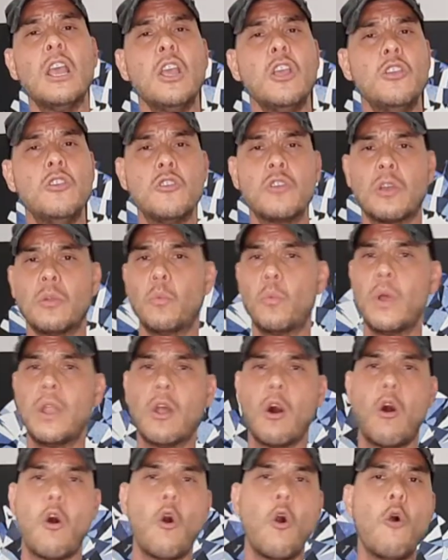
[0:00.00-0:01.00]
You can win a
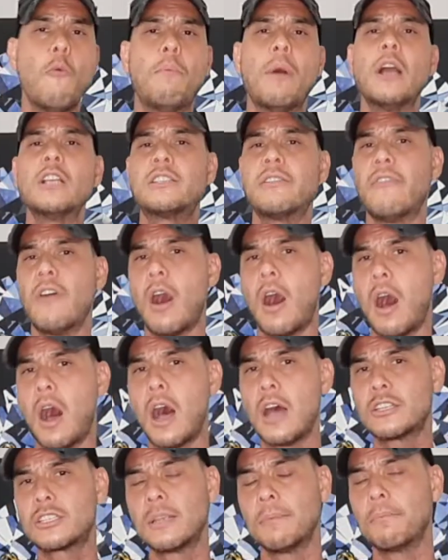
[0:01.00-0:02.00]
whole bunch of
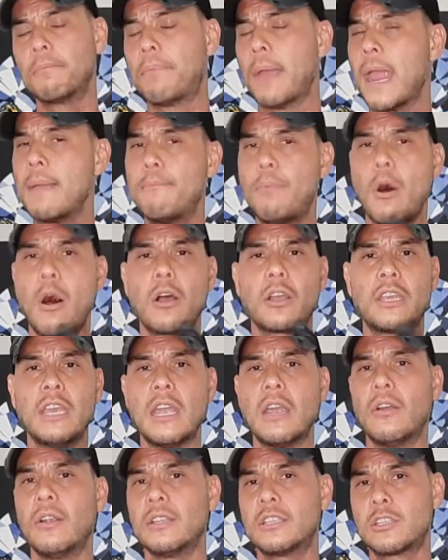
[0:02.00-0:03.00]
awesome paintball
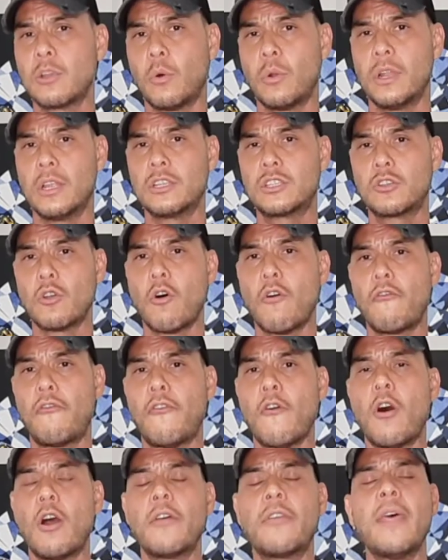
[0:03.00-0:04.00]
gear and so on and so
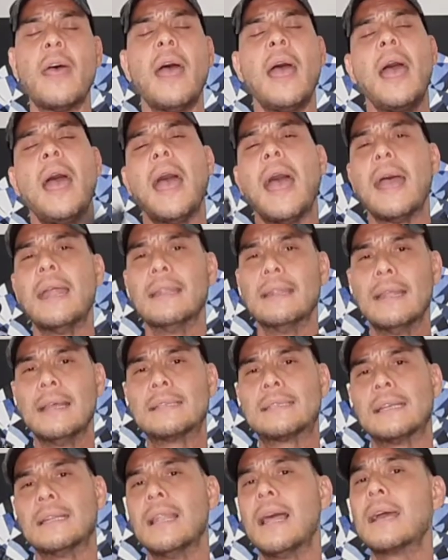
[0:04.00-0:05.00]
forth. And
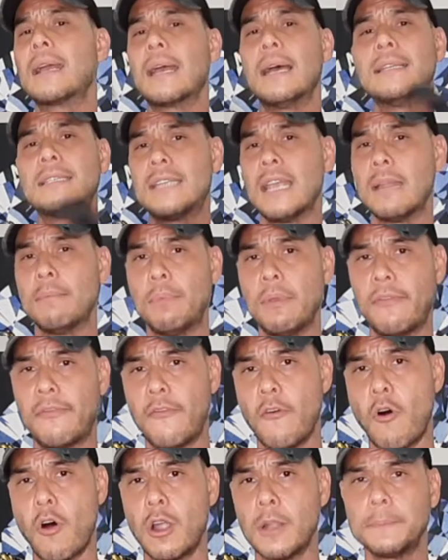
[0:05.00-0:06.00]
listen, like I said
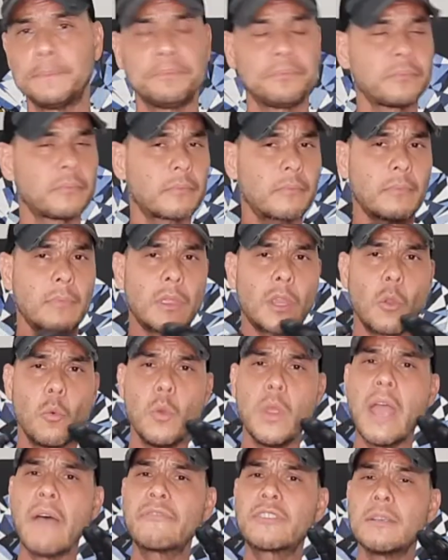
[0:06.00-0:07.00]
before,
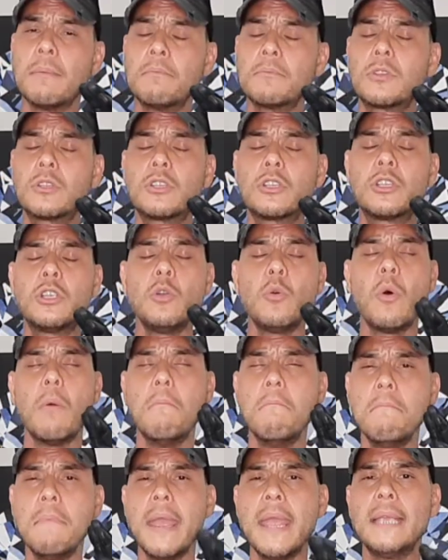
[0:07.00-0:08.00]
we have two
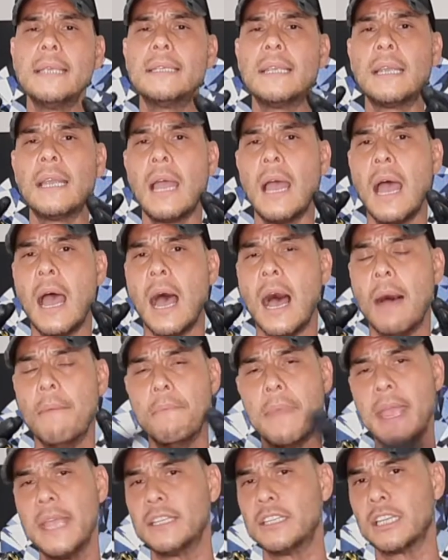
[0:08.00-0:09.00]

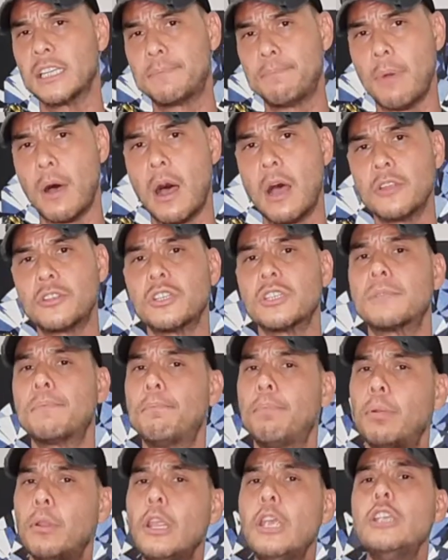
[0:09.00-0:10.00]
amazing sponsors.
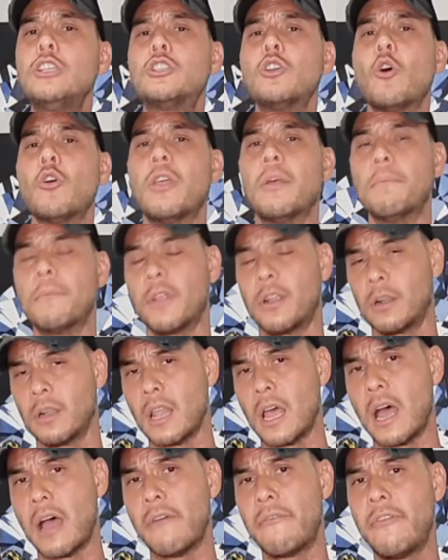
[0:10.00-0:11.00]
Please show them their
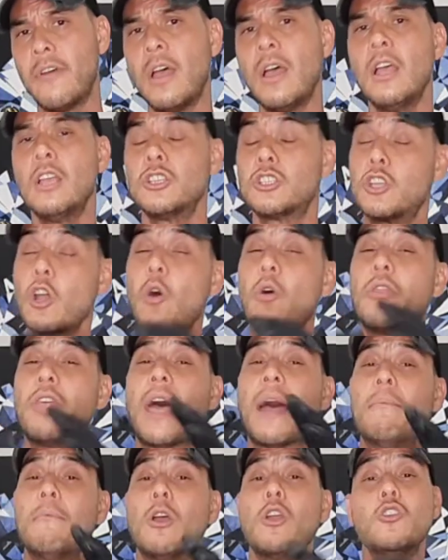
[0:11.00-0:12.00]
love. Show
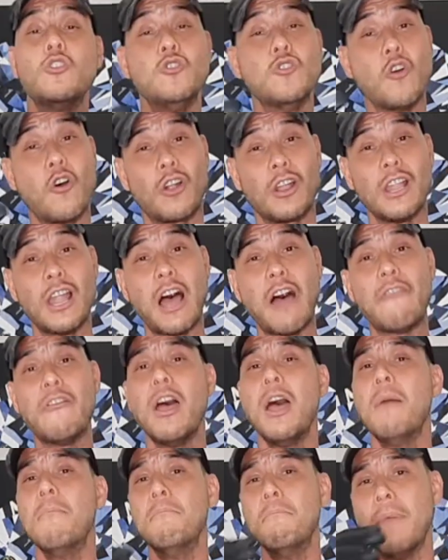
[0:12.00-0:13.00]
them your love.
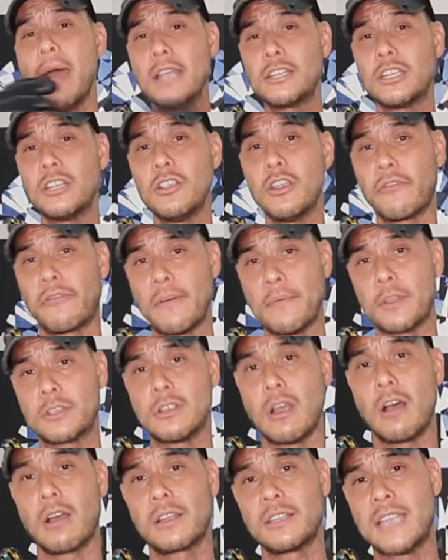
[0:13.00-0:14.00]
Mention you're from the
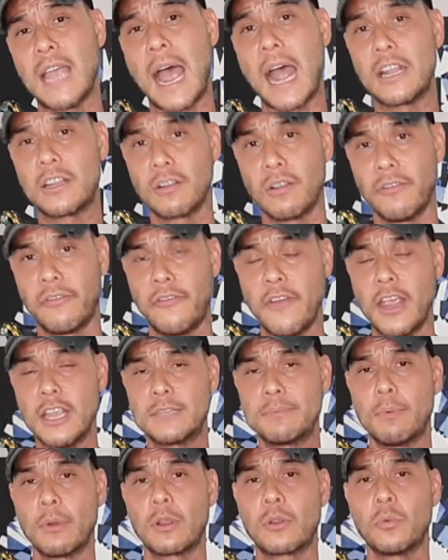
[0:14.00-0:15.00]
Tonka Tactical
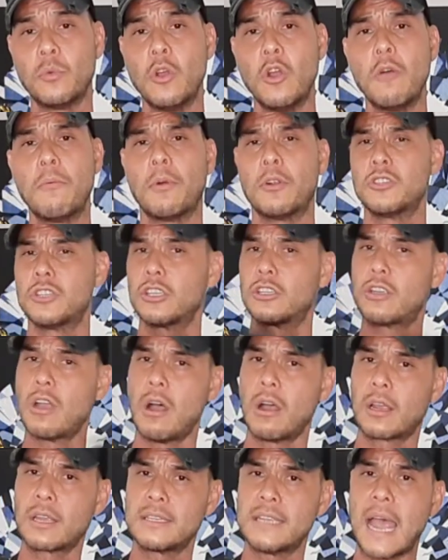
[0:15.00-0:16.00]
Facebook group or just
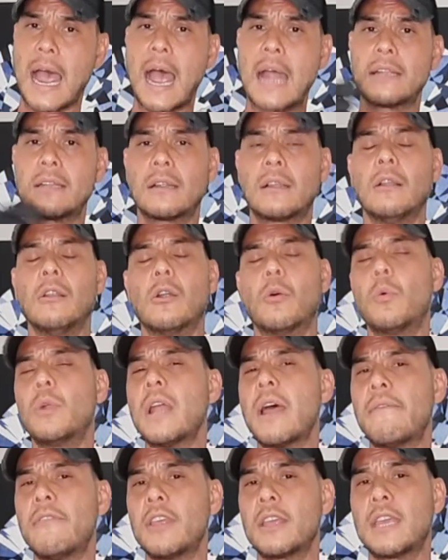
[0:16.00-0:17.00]
Tonka Tactical or
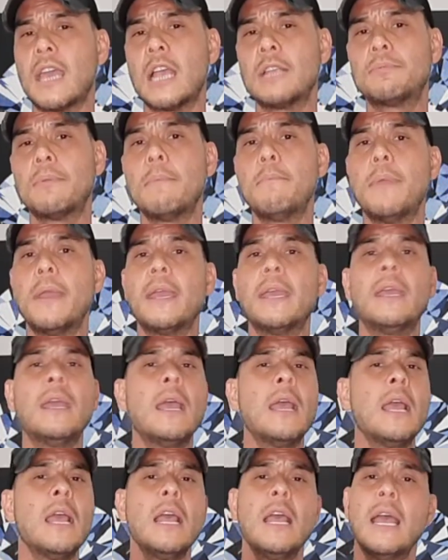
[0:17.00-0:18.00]
whatever the case would be.
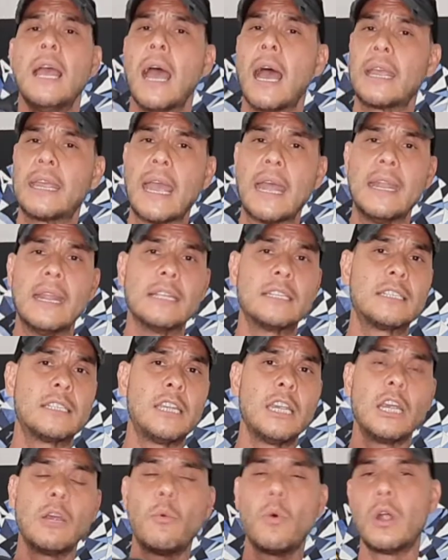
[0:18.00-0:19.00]
Again, it's
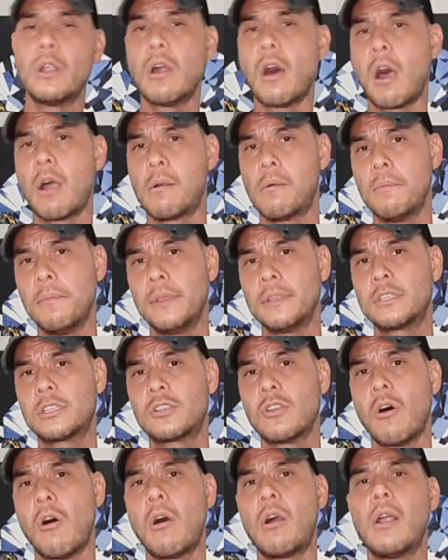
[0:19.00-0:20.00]
Tier 1 Armament
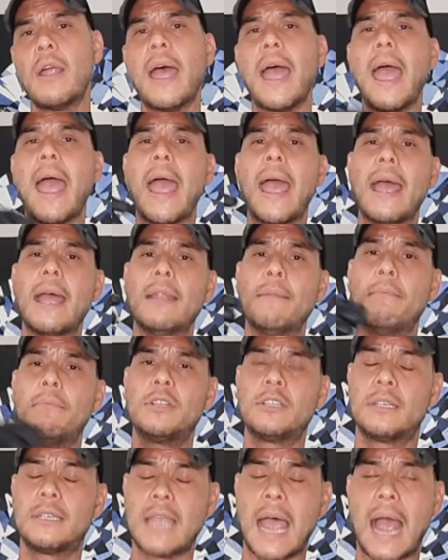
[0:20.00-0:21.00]
Store and
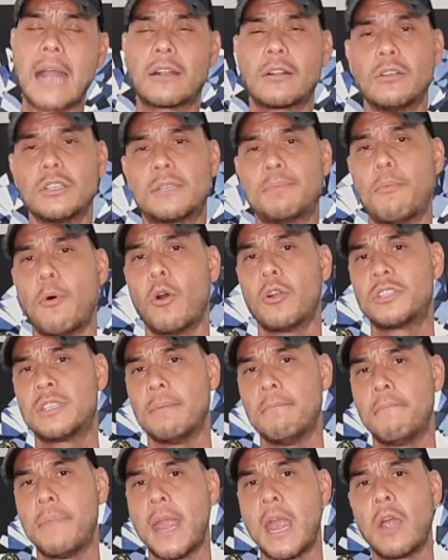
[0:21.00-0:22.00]
Tactical Sports in
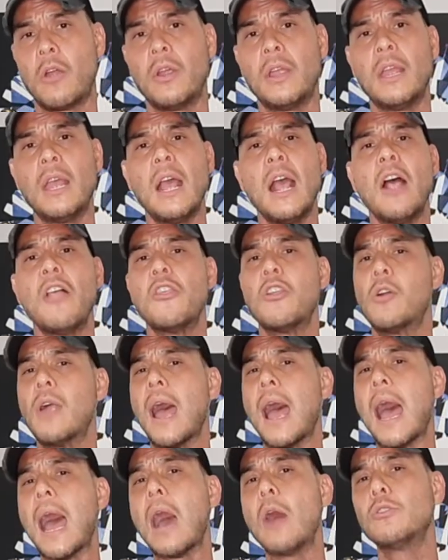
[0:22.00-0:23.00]
Barrie. They're
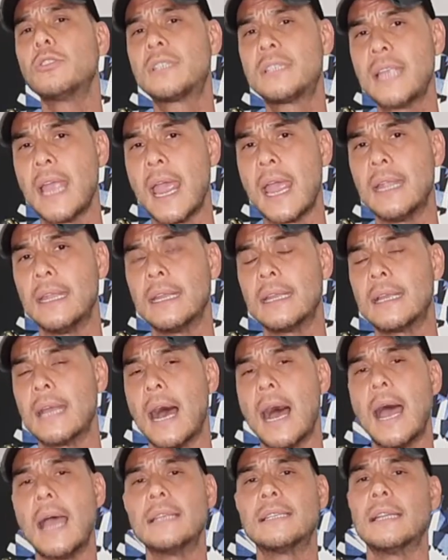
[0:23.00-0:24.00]
outstanding
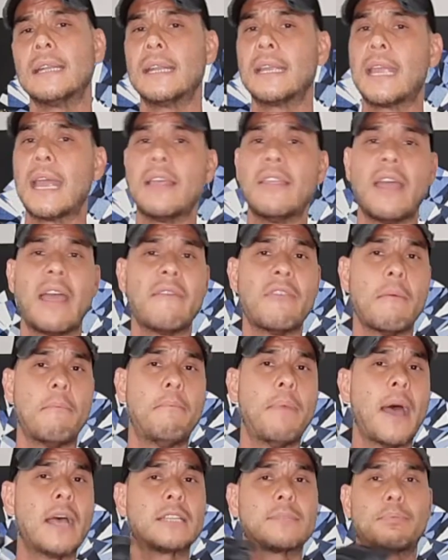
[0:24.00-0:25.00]
guys, and again, they have the
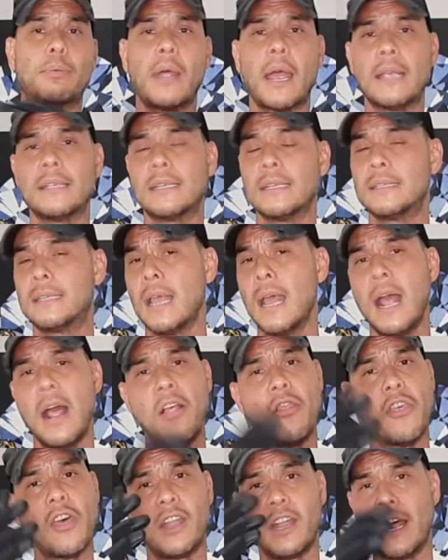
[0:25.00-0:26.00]
best prices
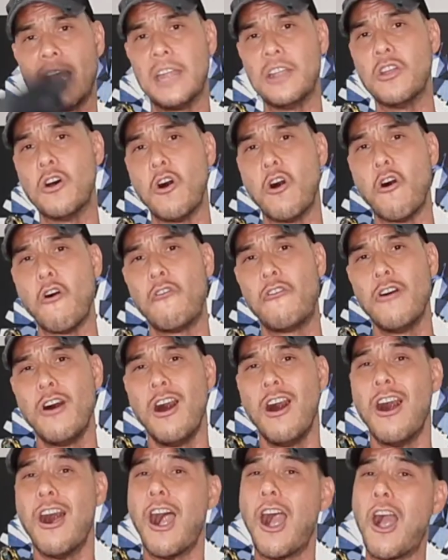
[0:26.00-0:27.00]
that I know of.
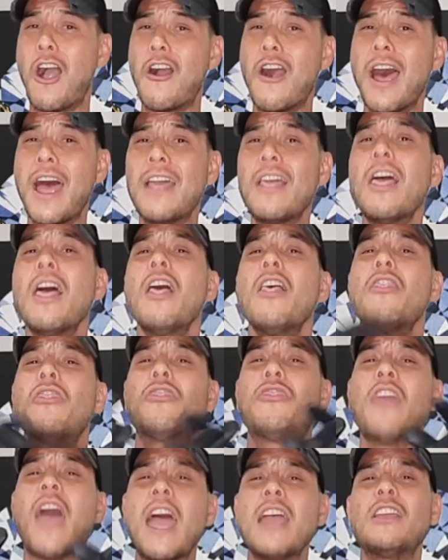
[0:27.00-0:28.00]
All right,
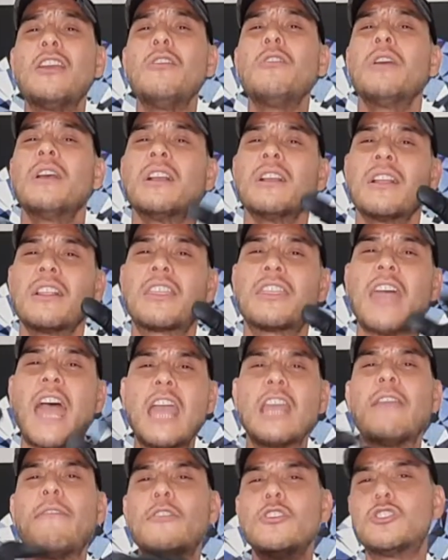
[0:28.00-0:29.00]
thank you
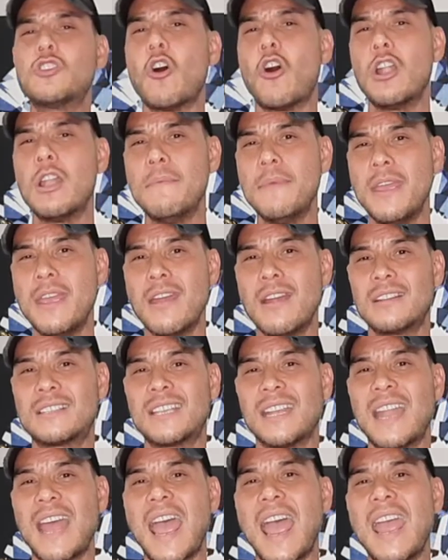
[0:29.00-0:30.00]
for joining me here
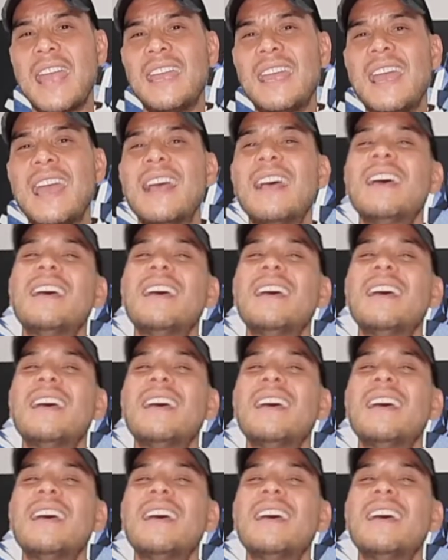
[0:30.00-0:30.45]
today.